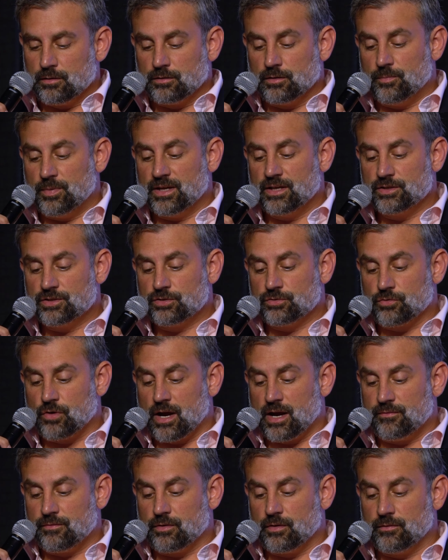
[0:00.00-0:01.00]
The biggest
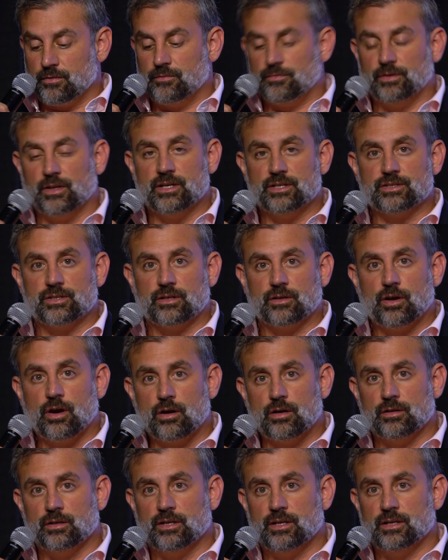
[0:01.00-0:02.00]
driver of inflation
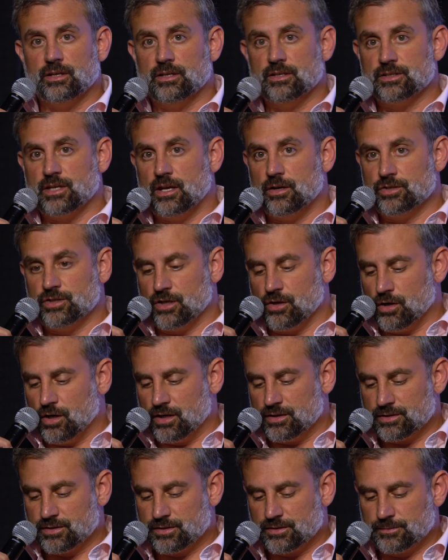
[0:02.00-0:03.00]
currently is energy
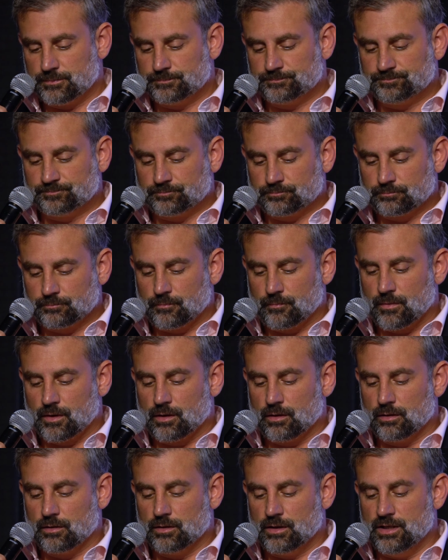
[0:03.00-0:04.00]
costs.
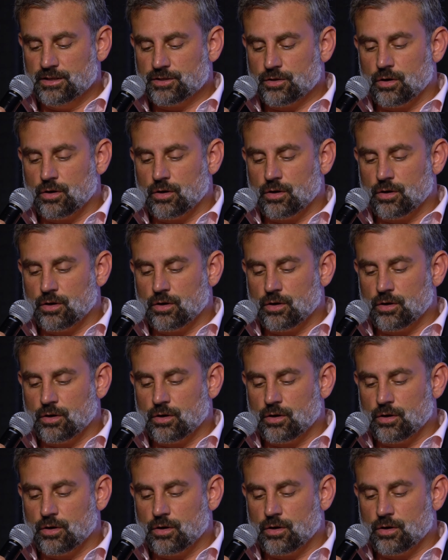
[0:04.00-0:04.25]
These